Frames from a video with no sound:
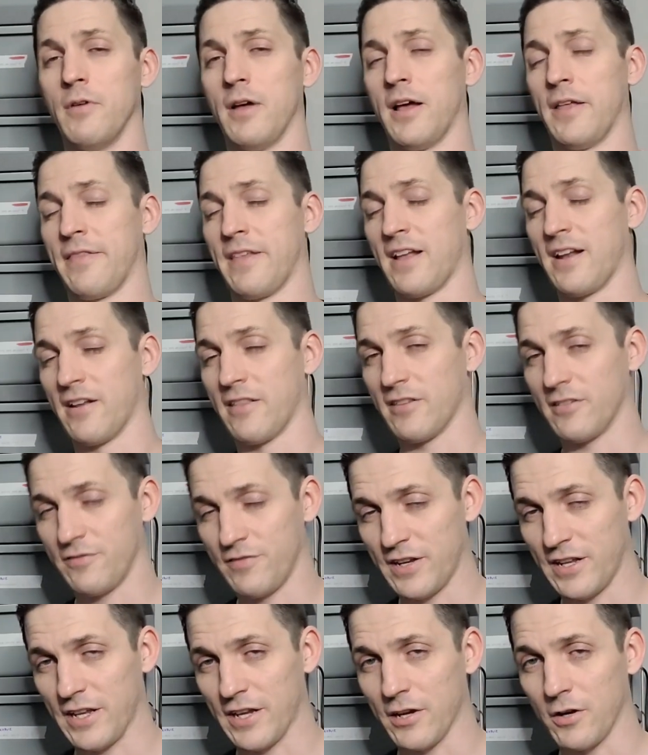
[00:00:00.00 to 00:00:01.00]
at the end of this
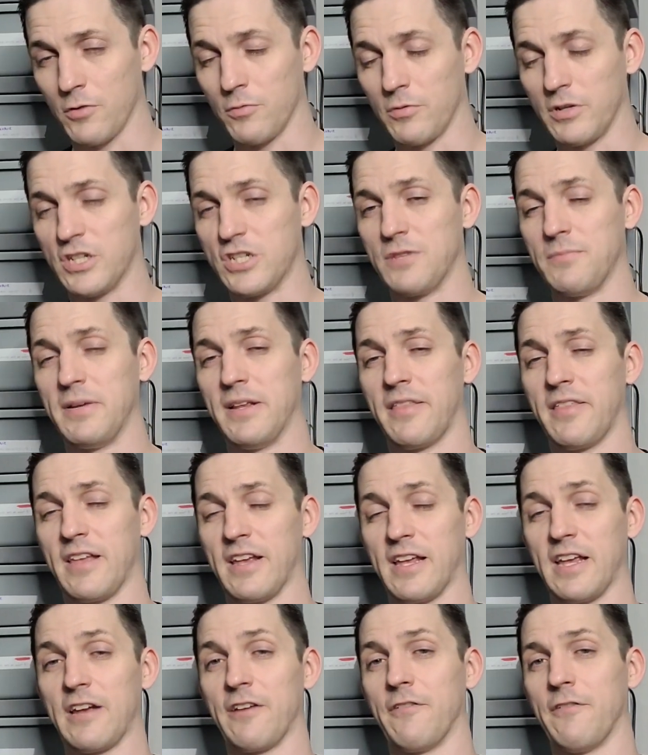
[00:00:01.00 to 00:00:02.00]
video, we should be
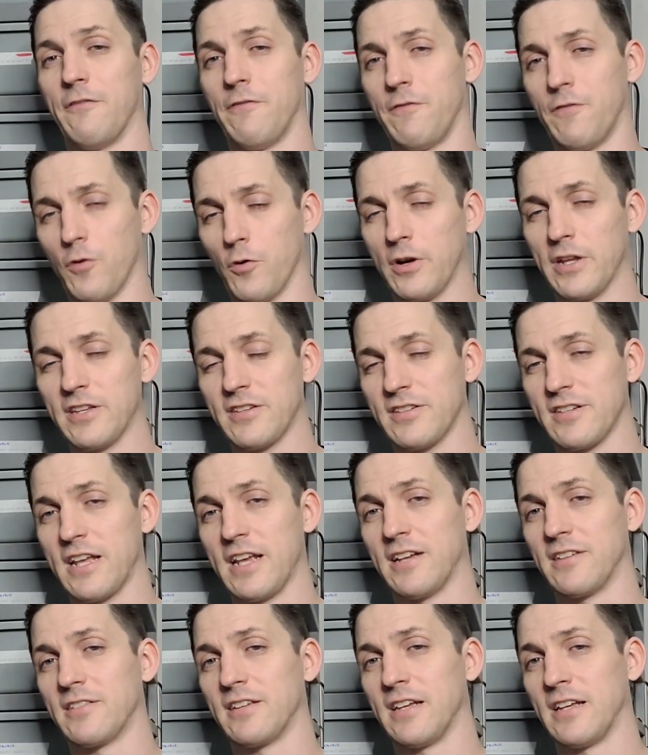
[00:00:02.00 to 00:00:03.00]
thinking 40
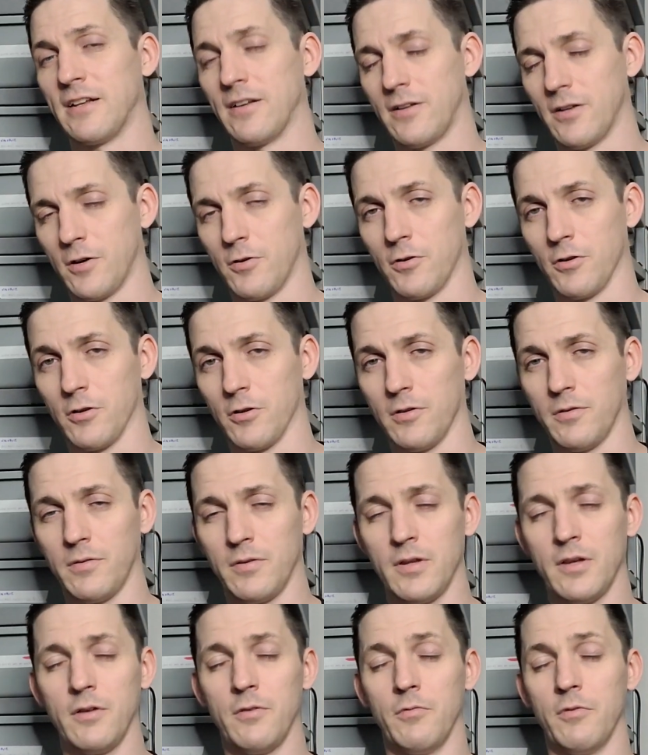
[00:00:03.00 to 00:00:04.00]
snakes in total
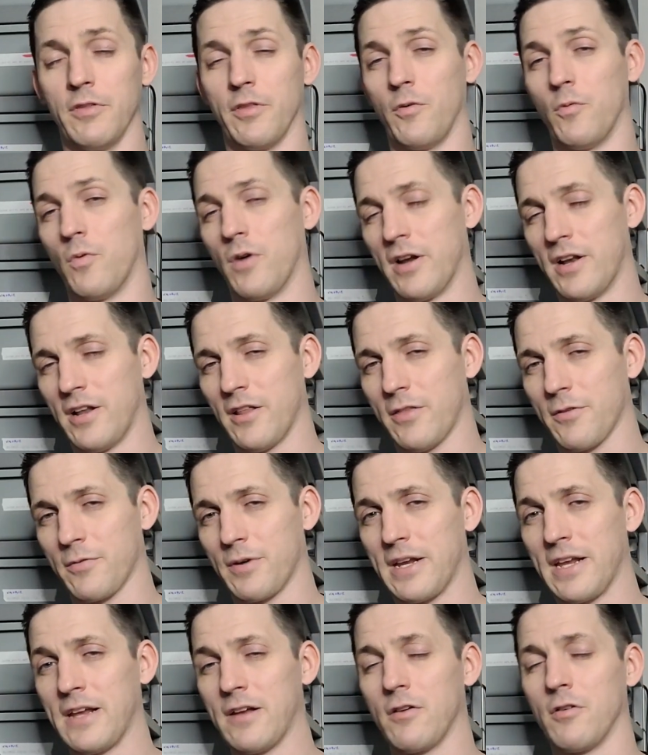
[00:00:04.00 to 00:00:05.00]
with a
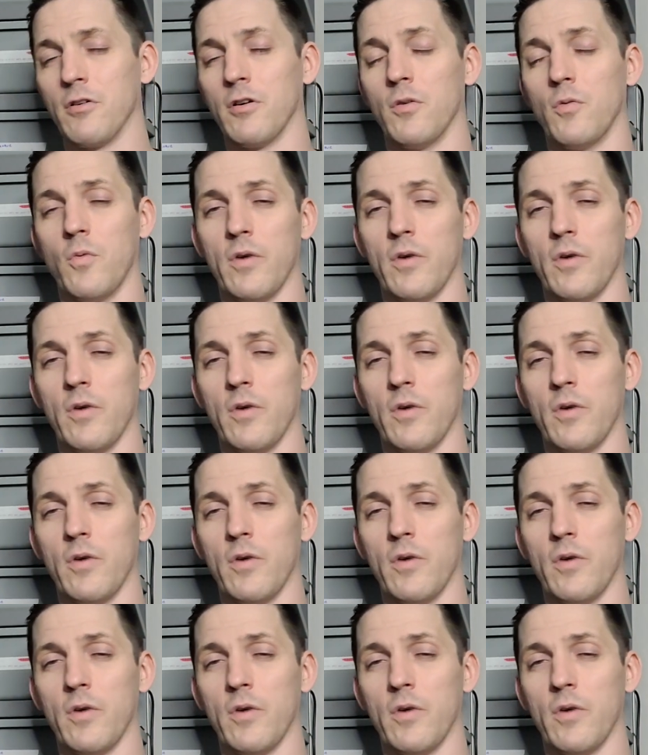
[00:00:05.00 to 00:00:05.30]
1-to-3 or a